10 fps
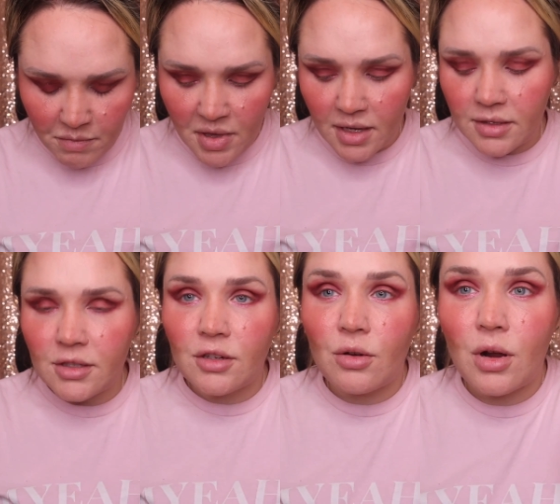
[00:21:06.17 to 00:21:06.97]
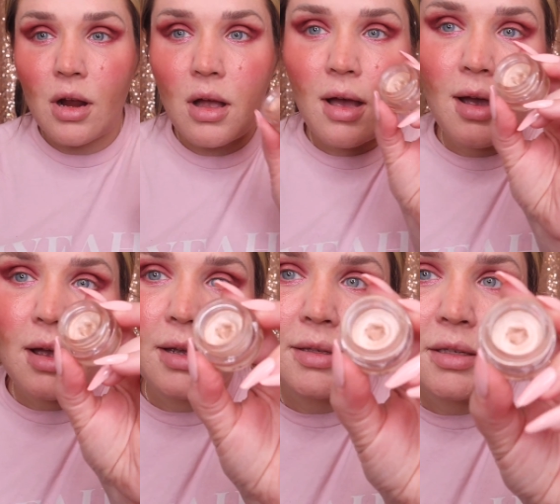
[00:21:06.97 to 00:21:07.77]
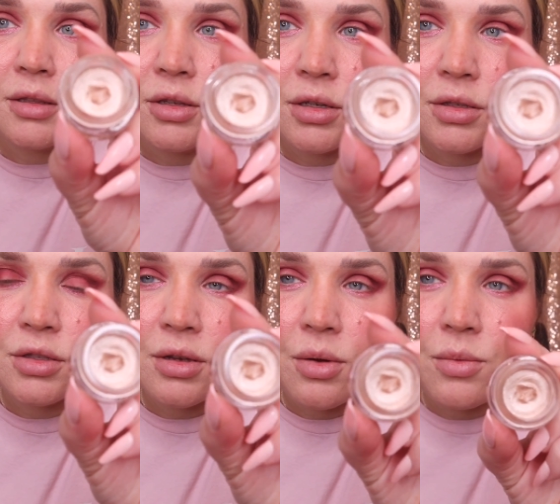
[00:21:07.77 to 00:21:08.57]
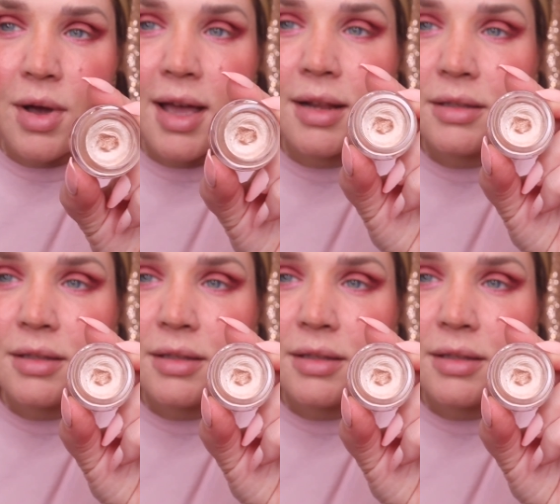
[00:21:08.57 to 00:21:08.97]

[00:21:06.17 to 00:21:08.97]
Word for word: makes your eyes look so wet.